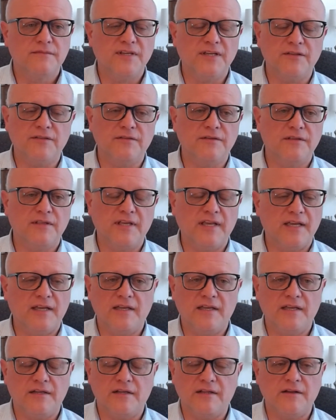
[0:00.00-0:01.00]
in
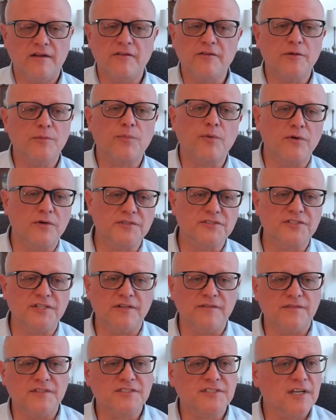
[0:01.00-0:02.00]
another
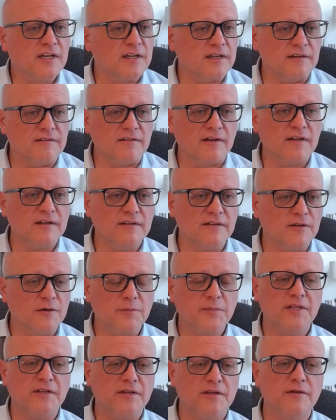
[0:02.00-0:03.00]
portion of the site, right?
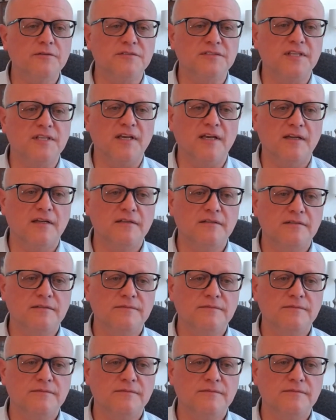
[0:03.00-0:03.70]
Nobody knows that.